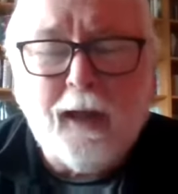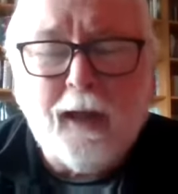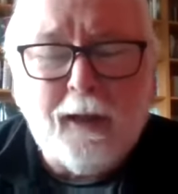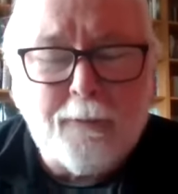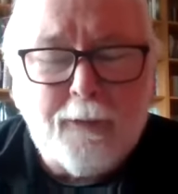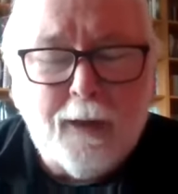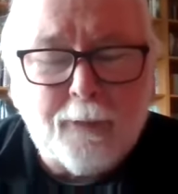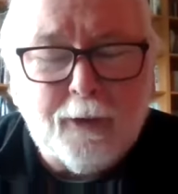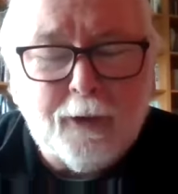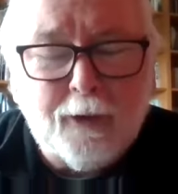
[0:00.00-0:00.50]

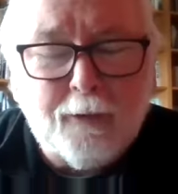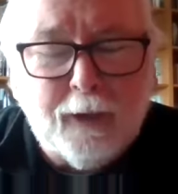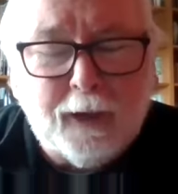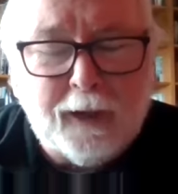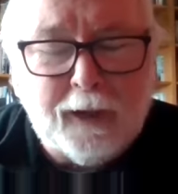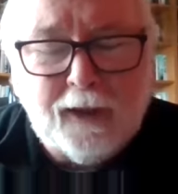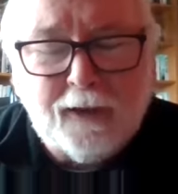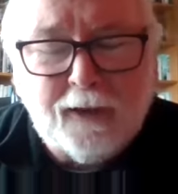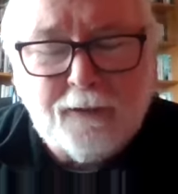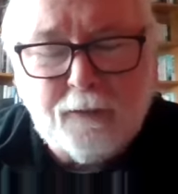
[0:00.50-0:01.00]
remember
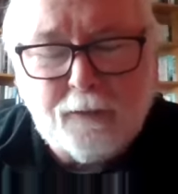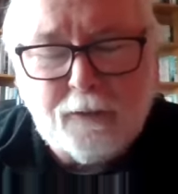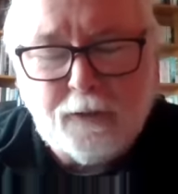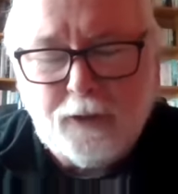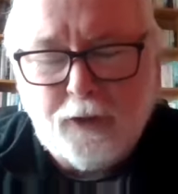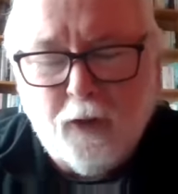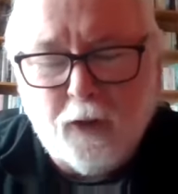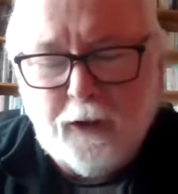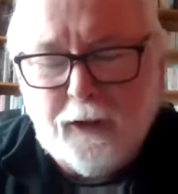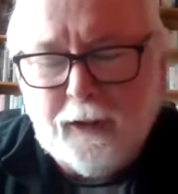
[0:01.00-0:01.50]
reading
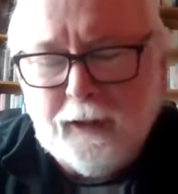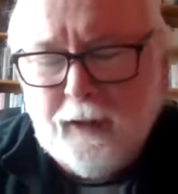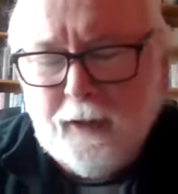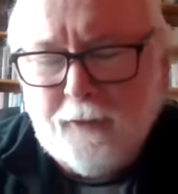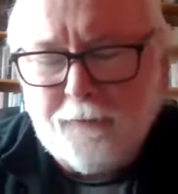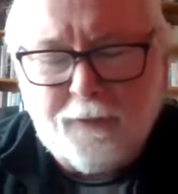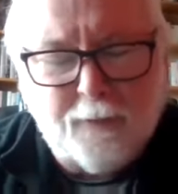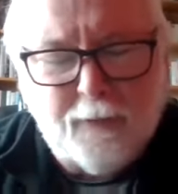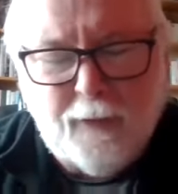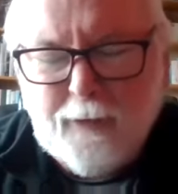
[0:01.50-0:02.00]
shortly
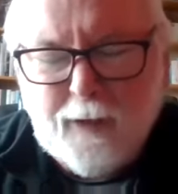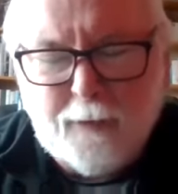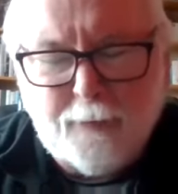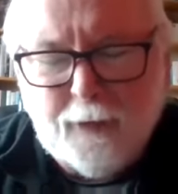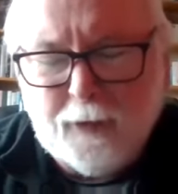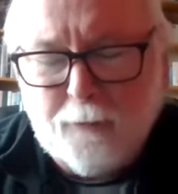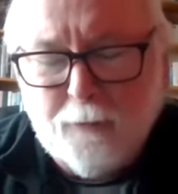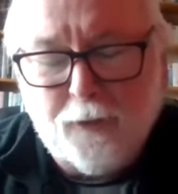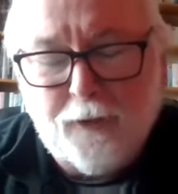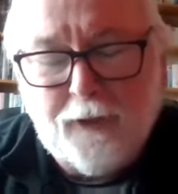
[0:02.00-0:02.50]
after, maybe
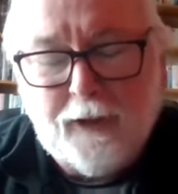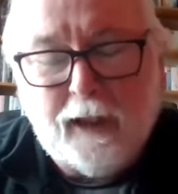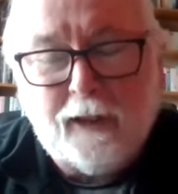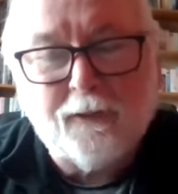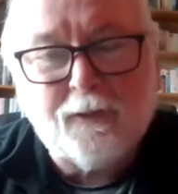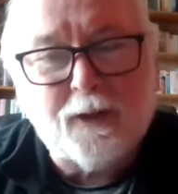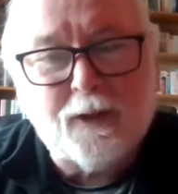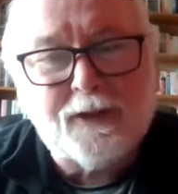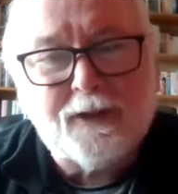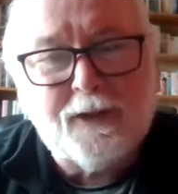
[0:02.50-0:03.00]
about a month
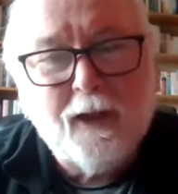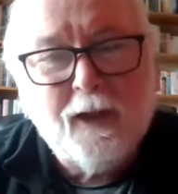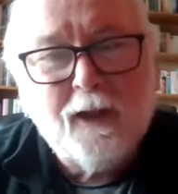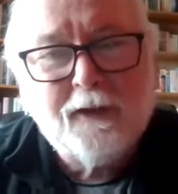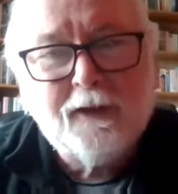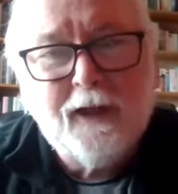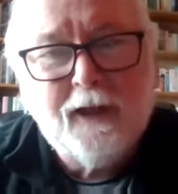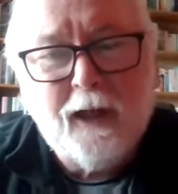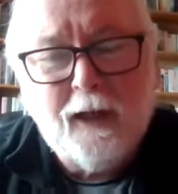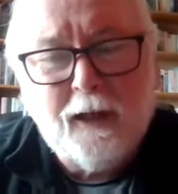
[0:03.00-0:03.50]
afterwards,
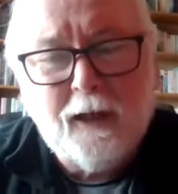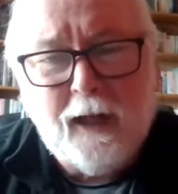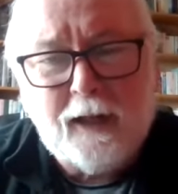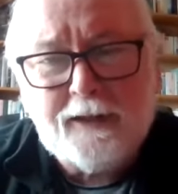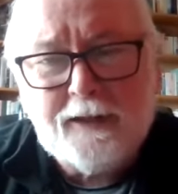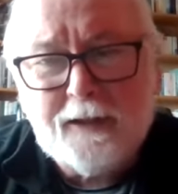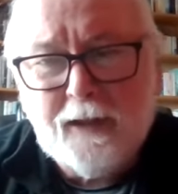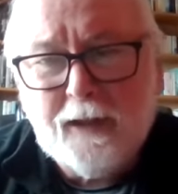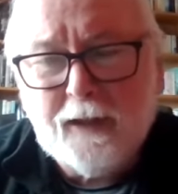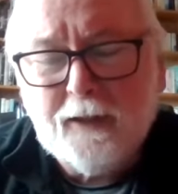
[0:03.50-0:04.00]
they had
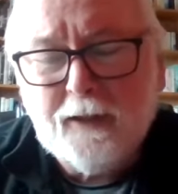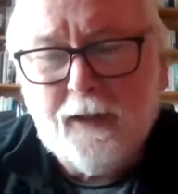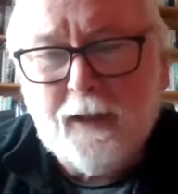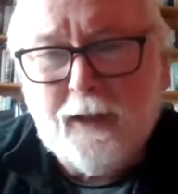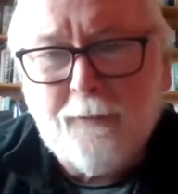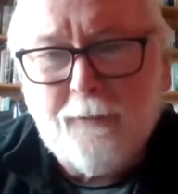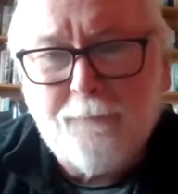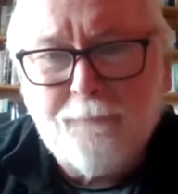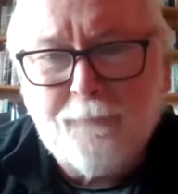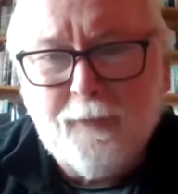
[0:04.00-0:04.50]
actually
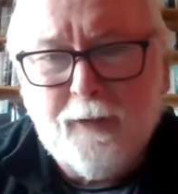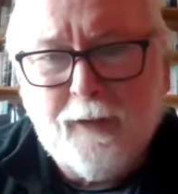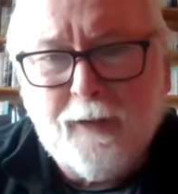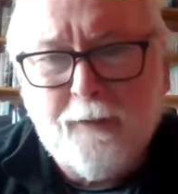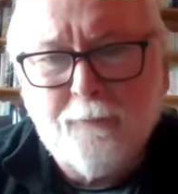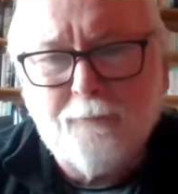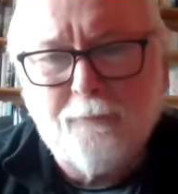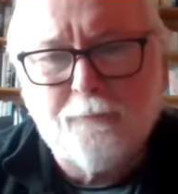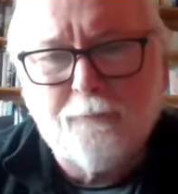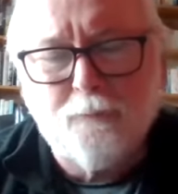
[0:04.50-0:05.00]

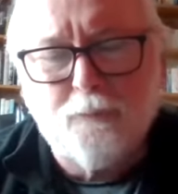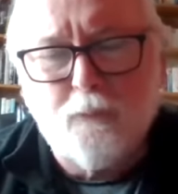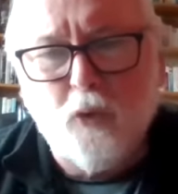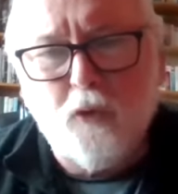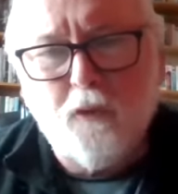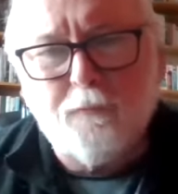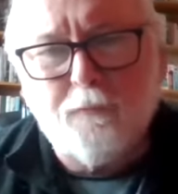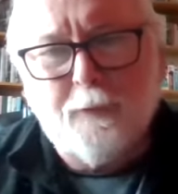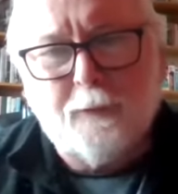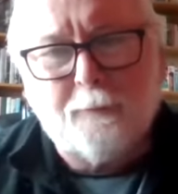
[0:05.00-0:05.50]

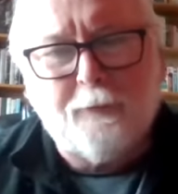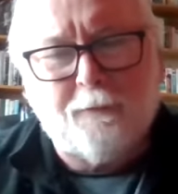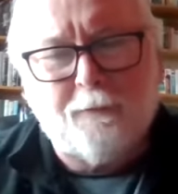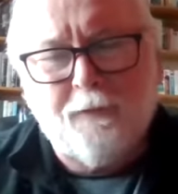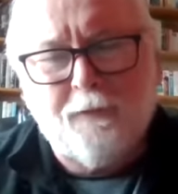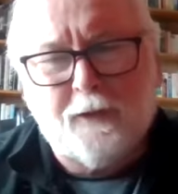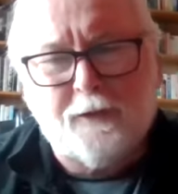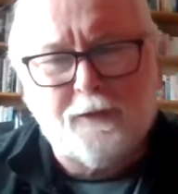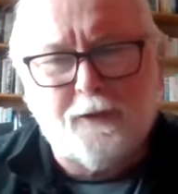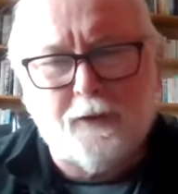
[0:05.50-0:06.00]
movement
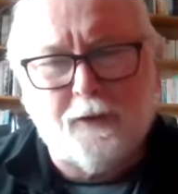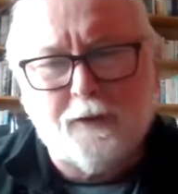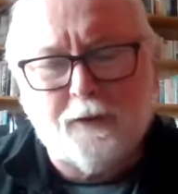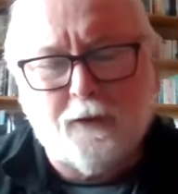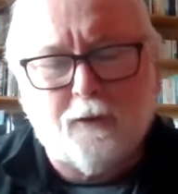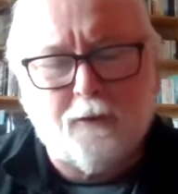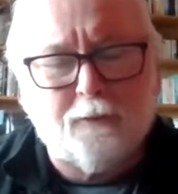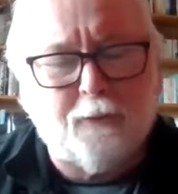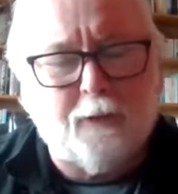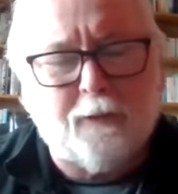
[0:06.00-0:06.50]
professors
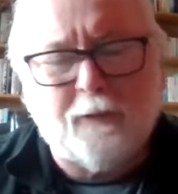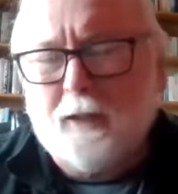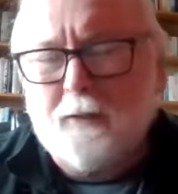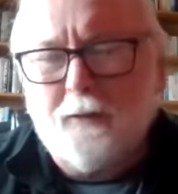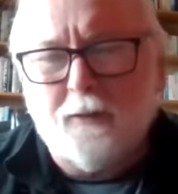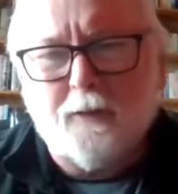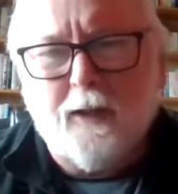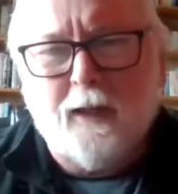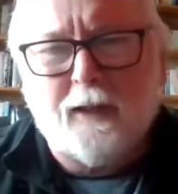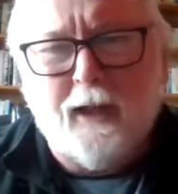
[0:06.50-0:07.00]
or what, I
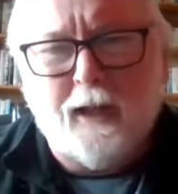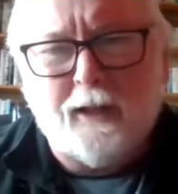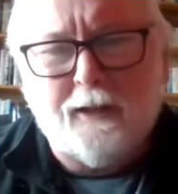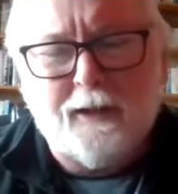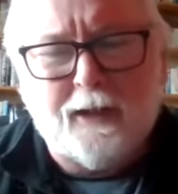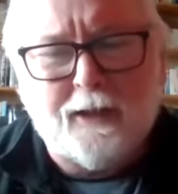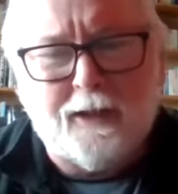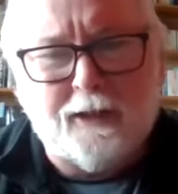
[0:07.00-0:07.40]
don't, and they